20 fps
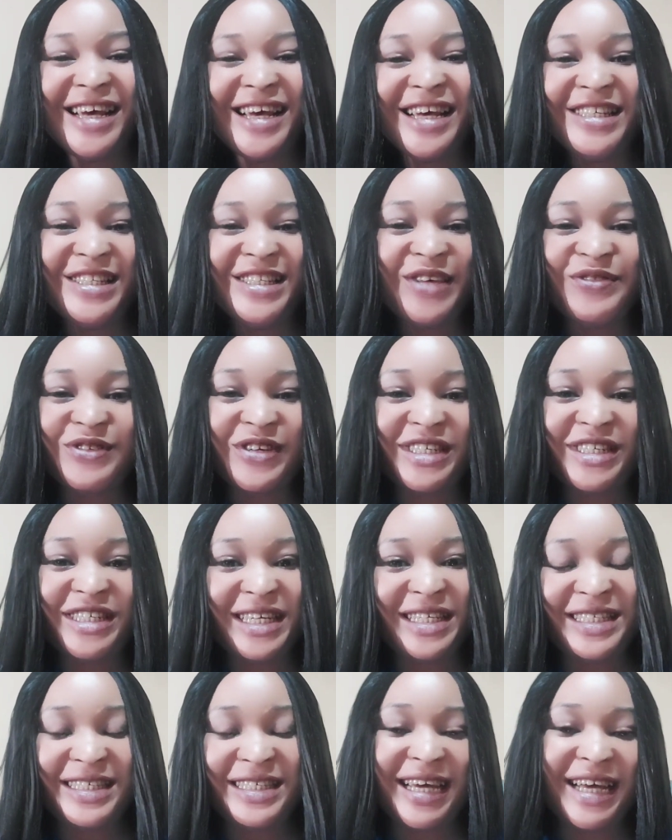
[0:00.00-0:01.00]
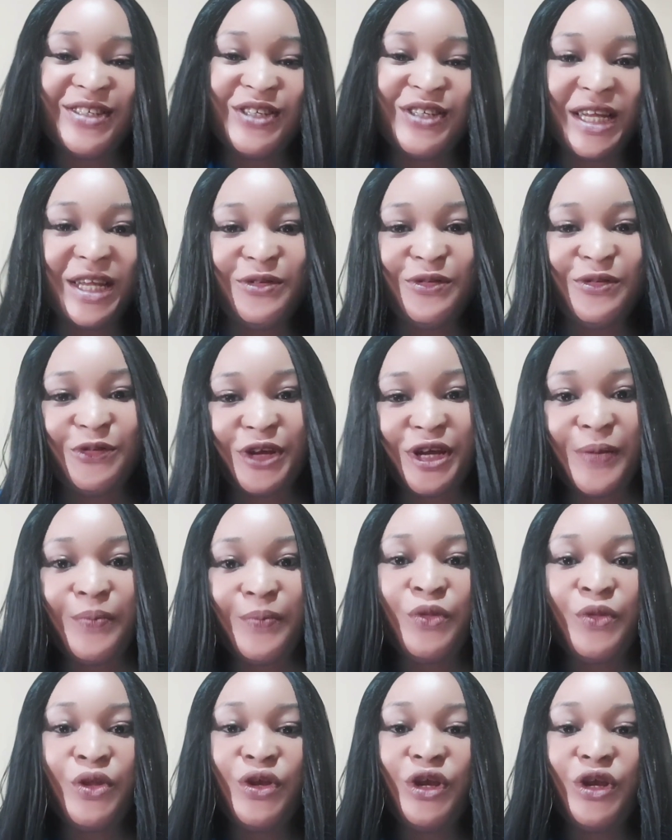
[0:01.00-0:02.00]
Subscription is actually free.
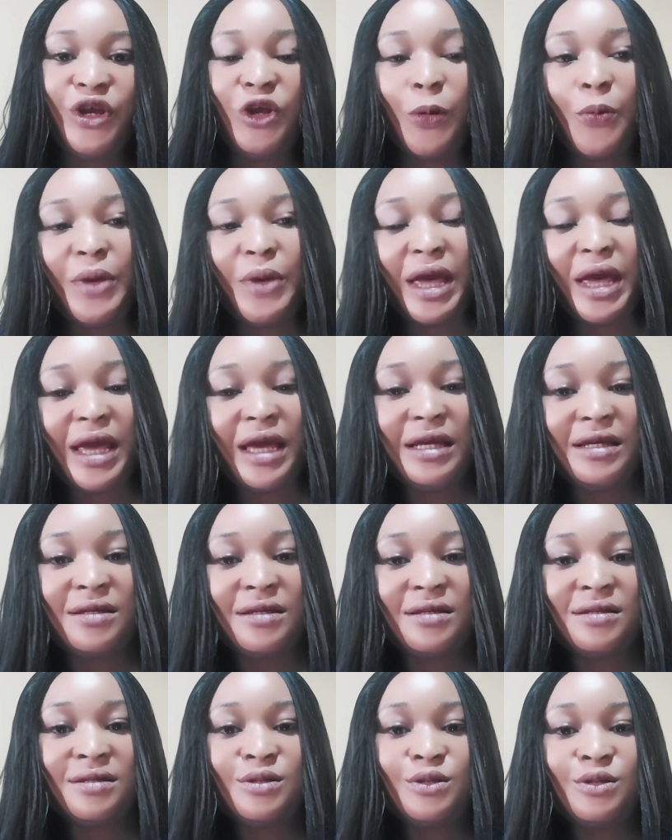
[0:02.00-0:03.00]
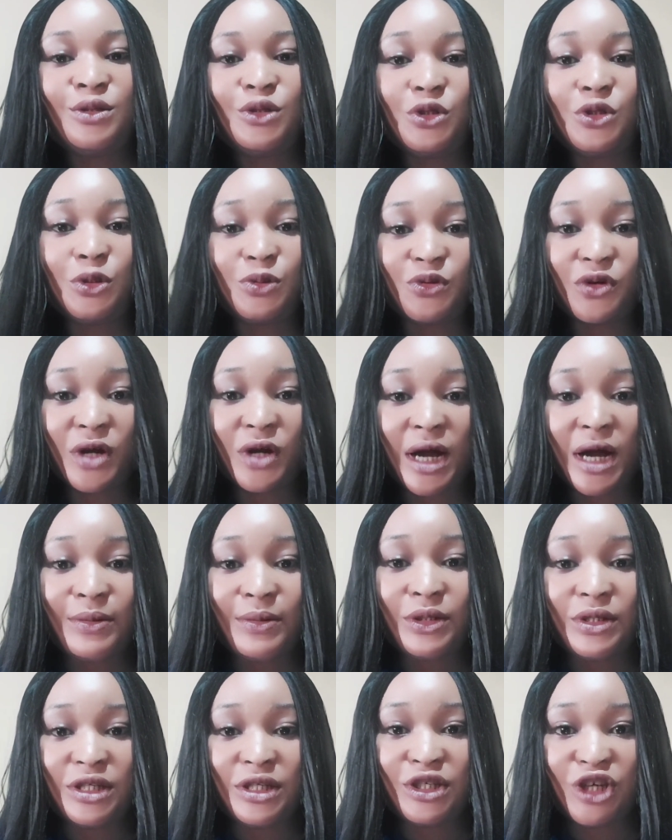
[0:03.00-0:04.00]
You're not paying to subscribe
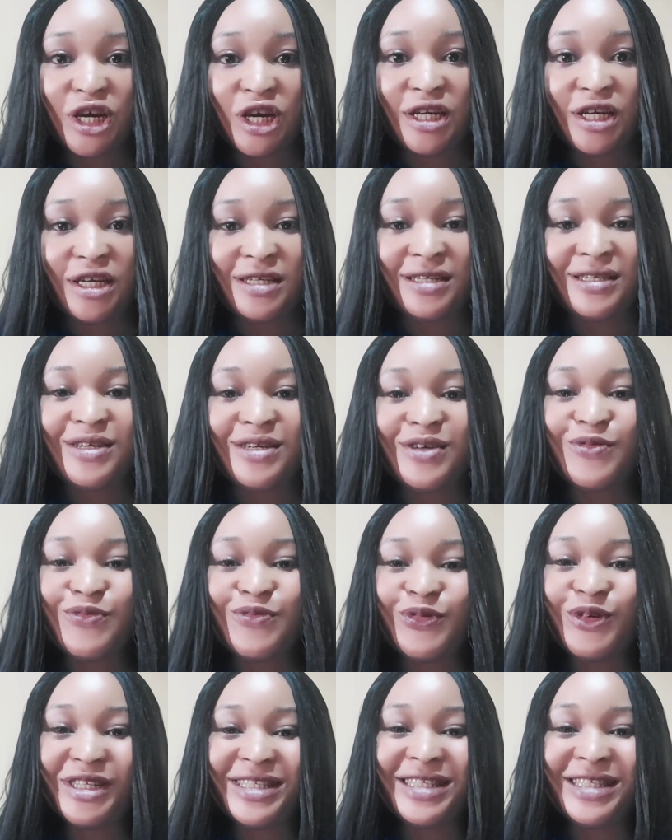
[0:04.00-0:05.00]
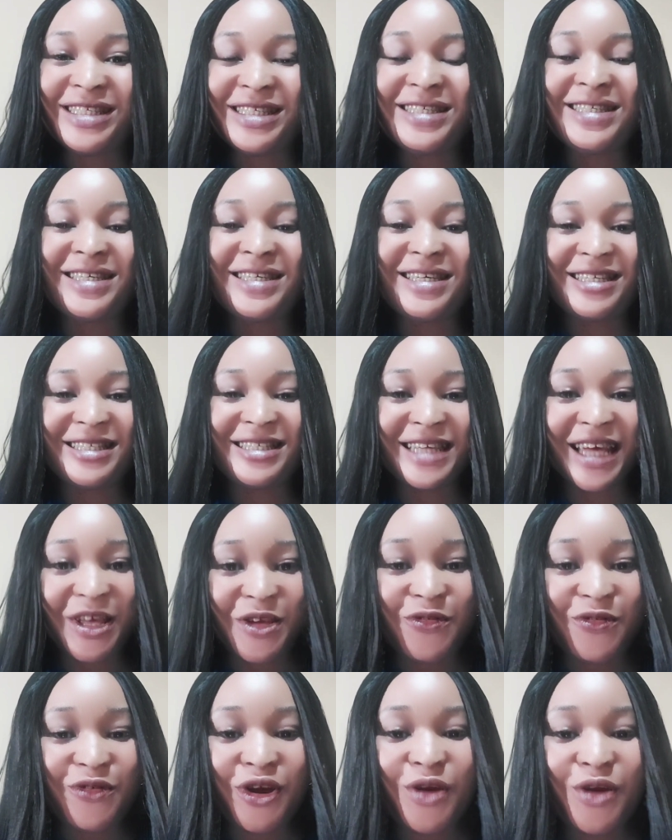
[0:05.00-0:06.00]
to the channel, but thank
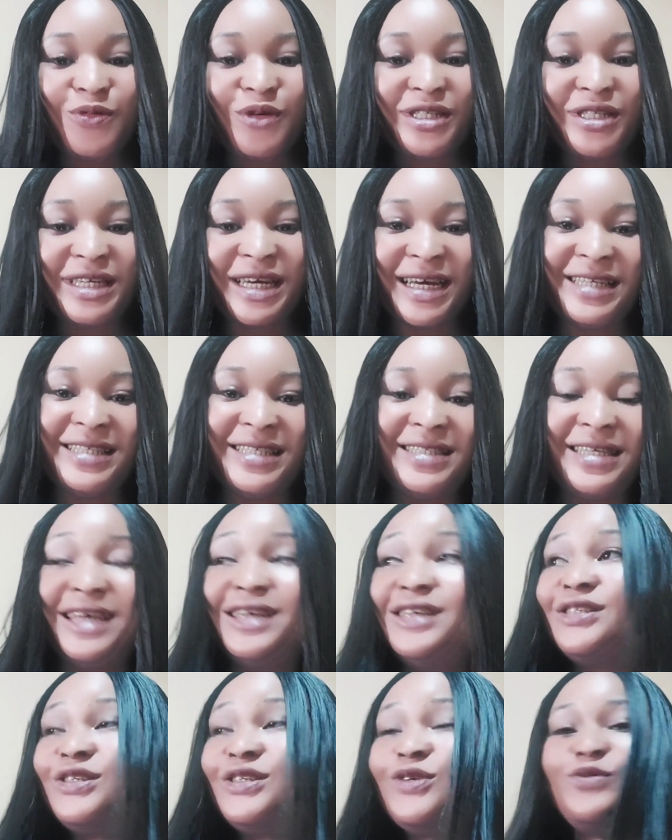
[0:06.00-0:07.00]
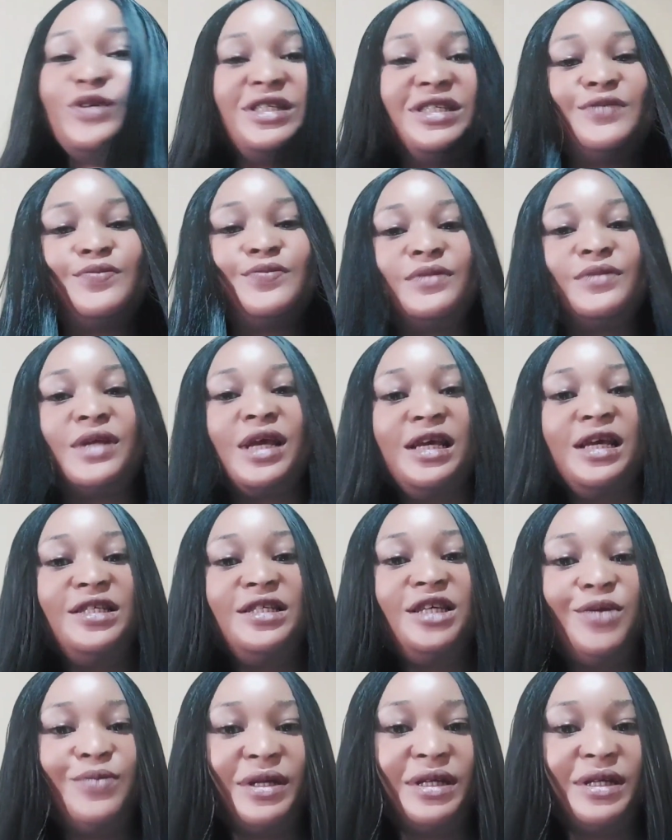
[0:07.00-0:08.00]
you very much, guys. Thank you so much.
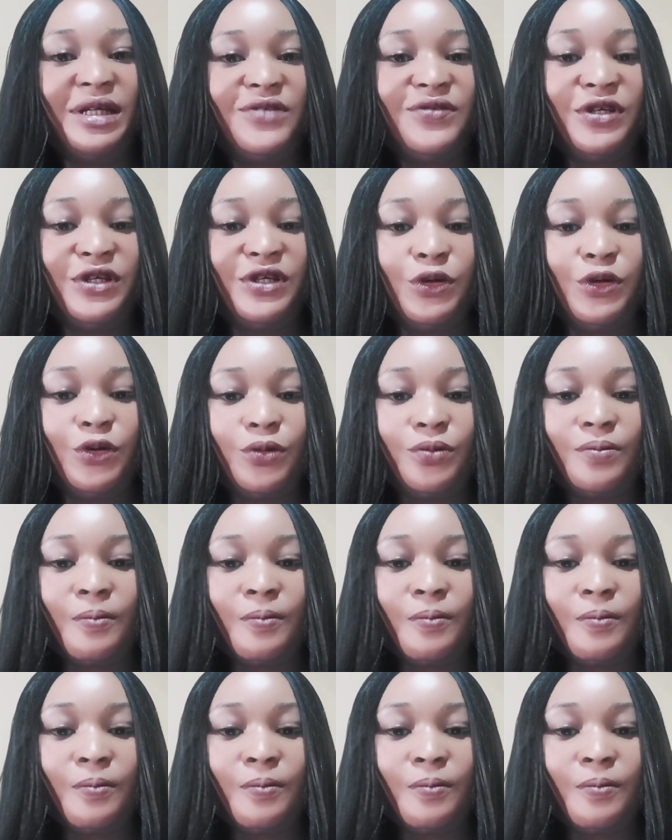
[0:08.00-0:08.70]
See you in my next video.